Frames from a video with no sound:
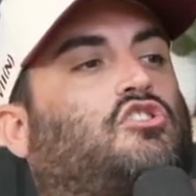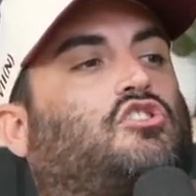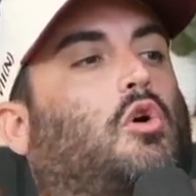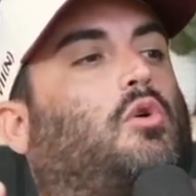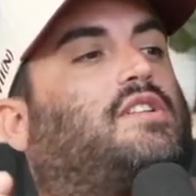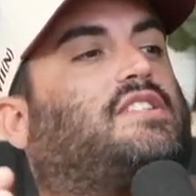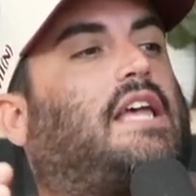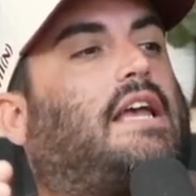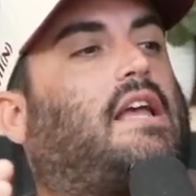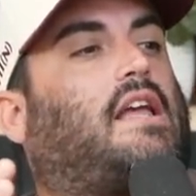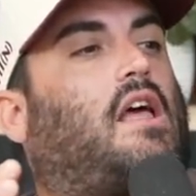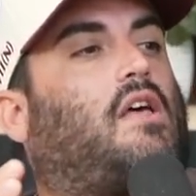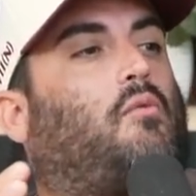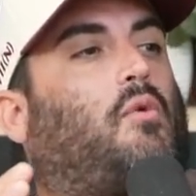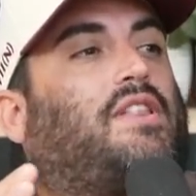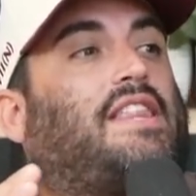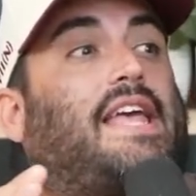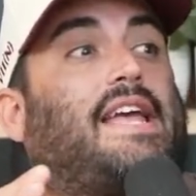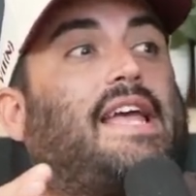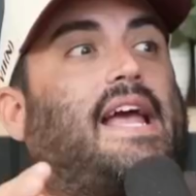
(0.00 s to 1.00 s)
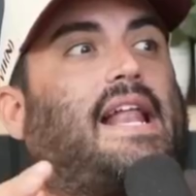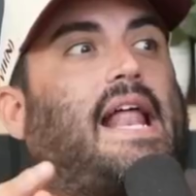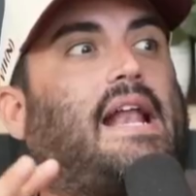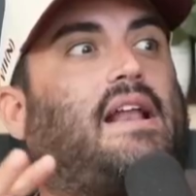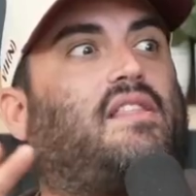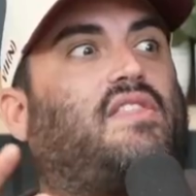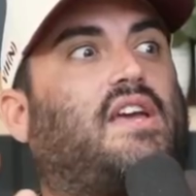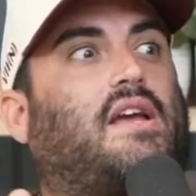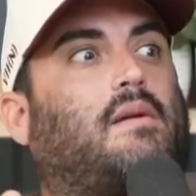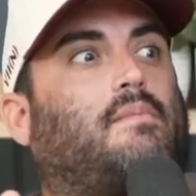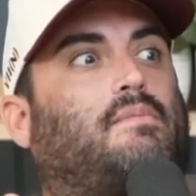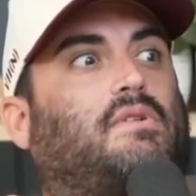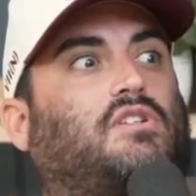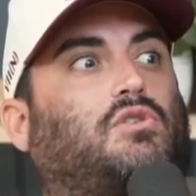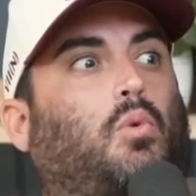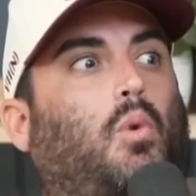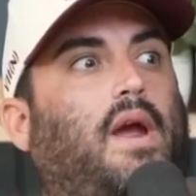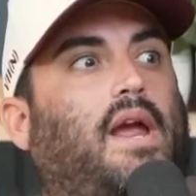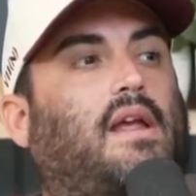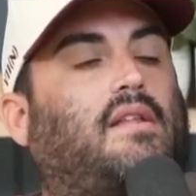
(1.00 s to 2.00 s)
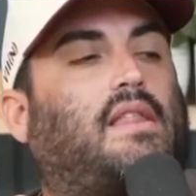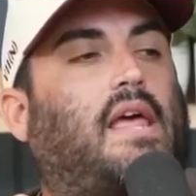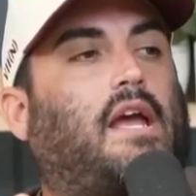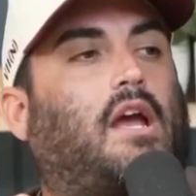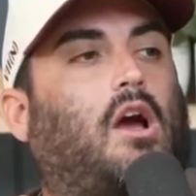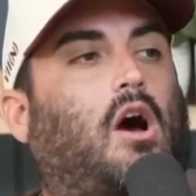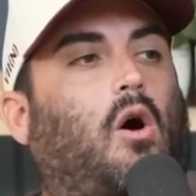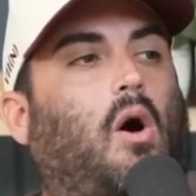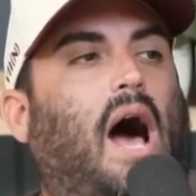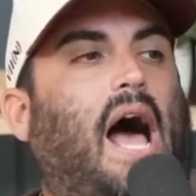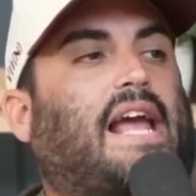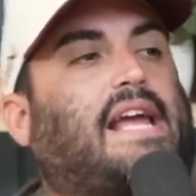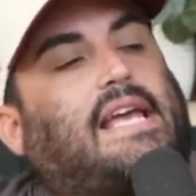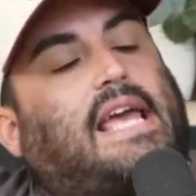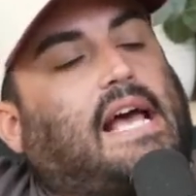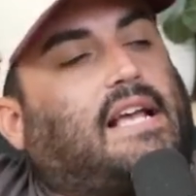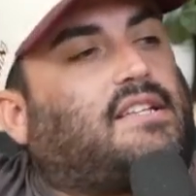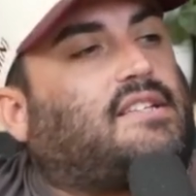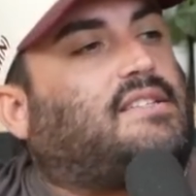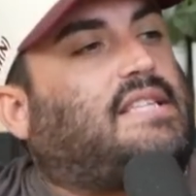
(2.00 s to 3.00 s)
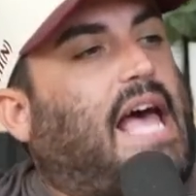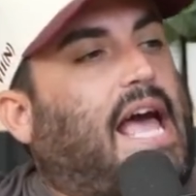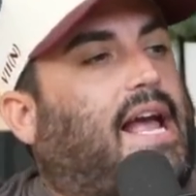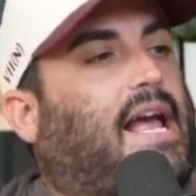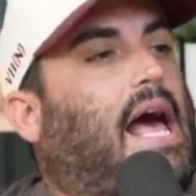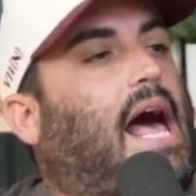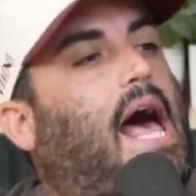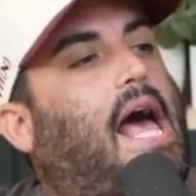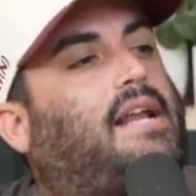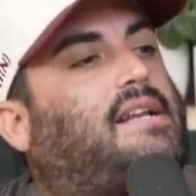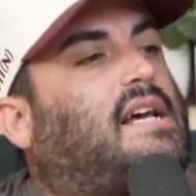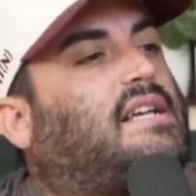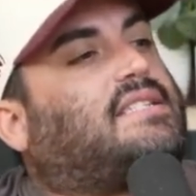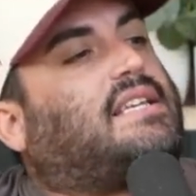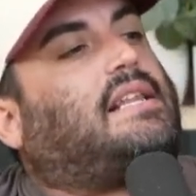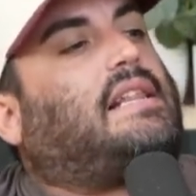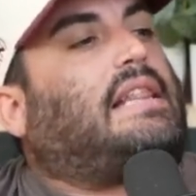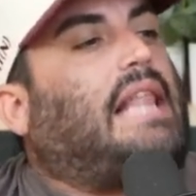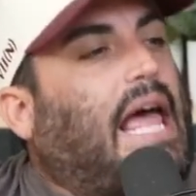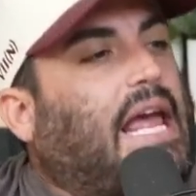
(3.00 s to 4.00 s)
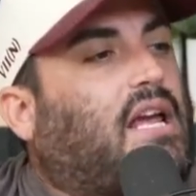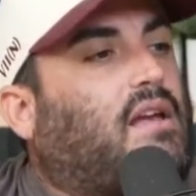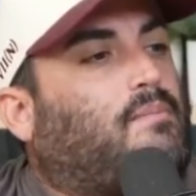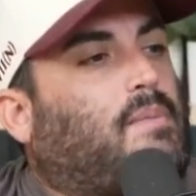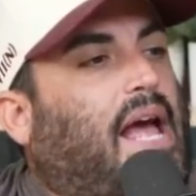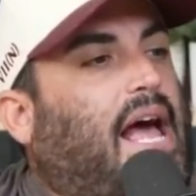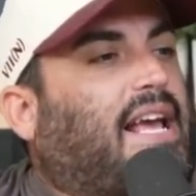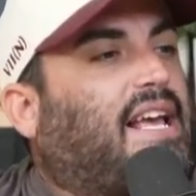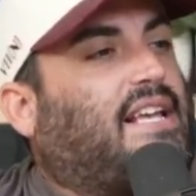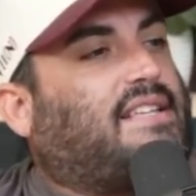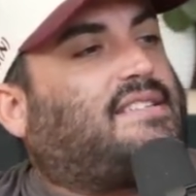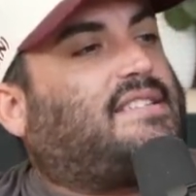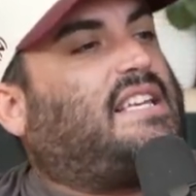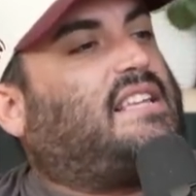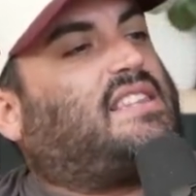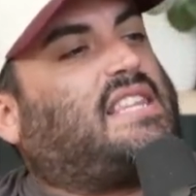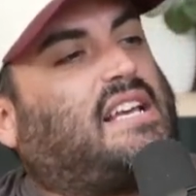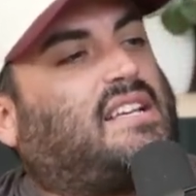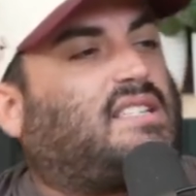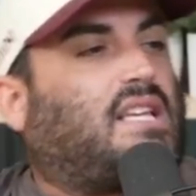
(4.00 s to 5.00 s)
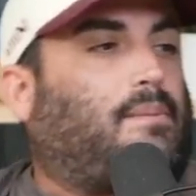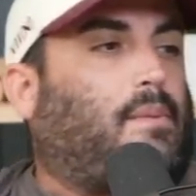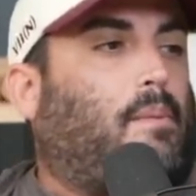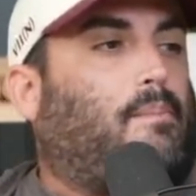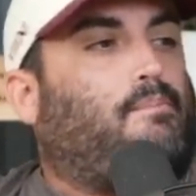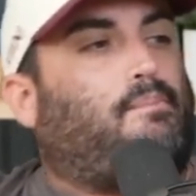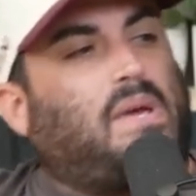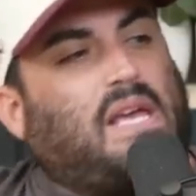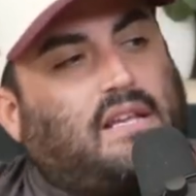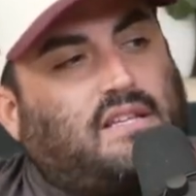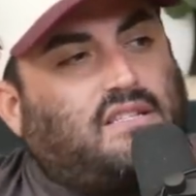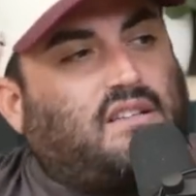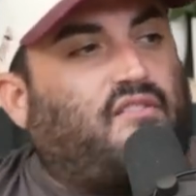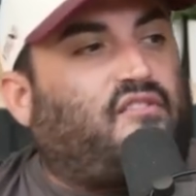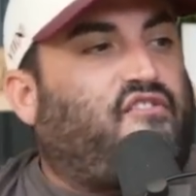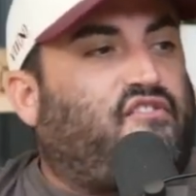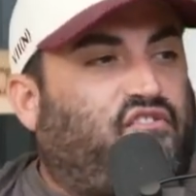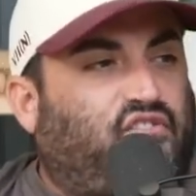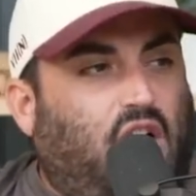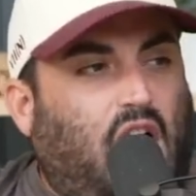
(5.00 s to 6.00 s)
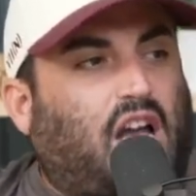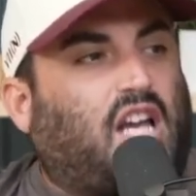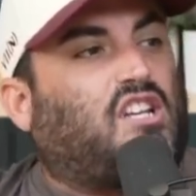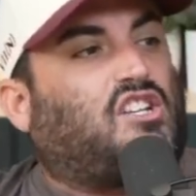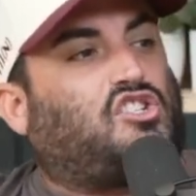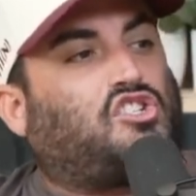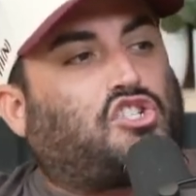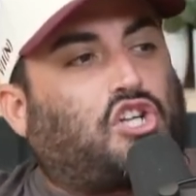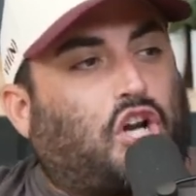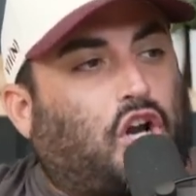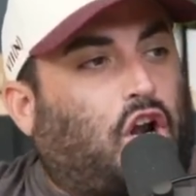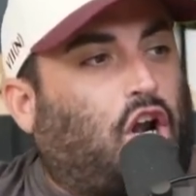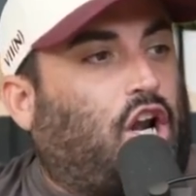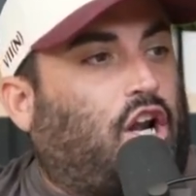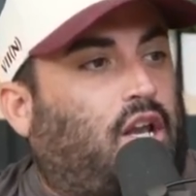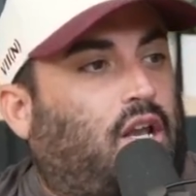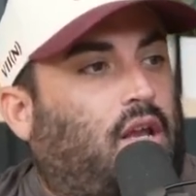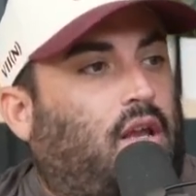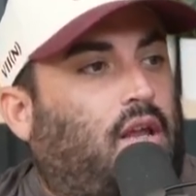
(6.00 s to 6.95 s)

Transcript: So it's like when they get anything in between, they go, I guess that guy doesn't like me. I guess he thinks I'm a piece of turd.